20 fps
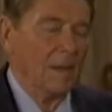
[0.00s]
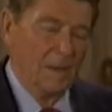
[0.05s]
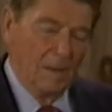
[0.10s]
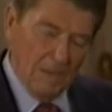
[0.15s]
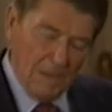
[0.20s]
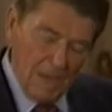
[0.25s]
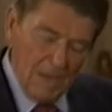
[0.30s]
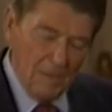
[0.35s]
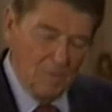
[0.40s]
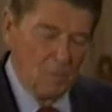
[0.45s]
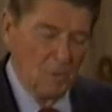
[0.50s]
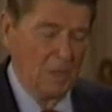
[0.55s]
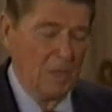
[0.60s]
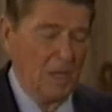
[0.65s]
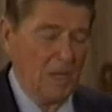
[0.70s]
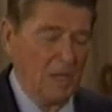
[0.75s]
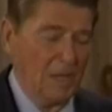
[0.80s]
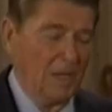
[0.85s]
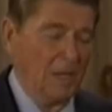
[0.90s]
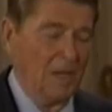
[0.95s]
Again, we're
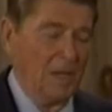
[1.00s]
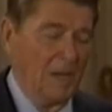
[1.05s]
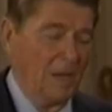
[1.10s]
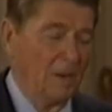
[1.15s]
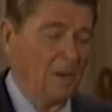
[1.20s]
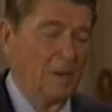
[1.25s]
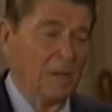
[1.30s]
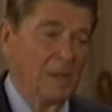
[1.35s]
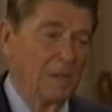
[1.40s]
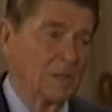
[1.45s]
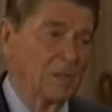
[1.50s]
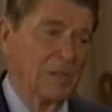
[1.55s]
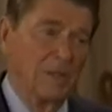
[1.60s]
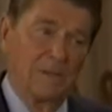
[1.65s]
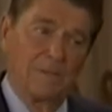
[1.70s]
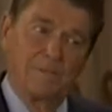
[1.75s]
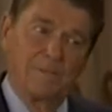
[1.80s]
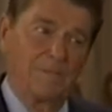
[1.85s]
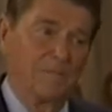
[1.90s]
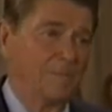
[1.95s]
getting into areas
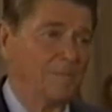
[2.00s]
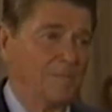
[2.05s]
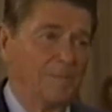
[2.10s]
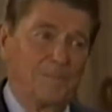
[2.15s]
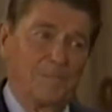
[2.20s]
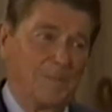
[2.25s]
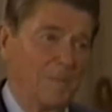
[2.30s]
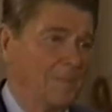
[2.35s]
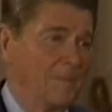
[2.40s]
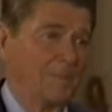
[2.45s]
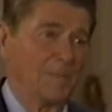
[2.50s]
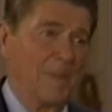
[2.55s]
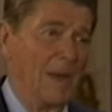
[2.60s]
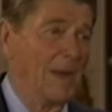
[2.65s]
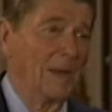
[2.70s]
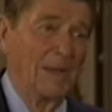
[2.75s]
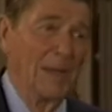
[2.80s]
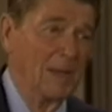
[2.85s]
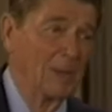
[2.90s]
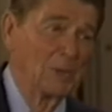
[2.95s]
that
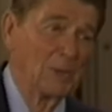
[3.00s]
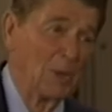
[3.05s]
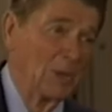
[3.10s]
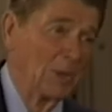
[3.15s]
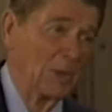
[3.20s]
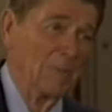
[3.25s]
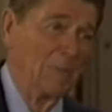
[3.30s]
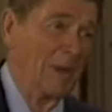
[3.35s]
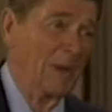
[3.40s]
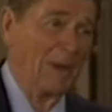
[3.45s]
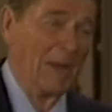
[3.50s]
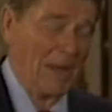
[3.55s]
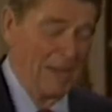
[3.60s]
I can't talk about.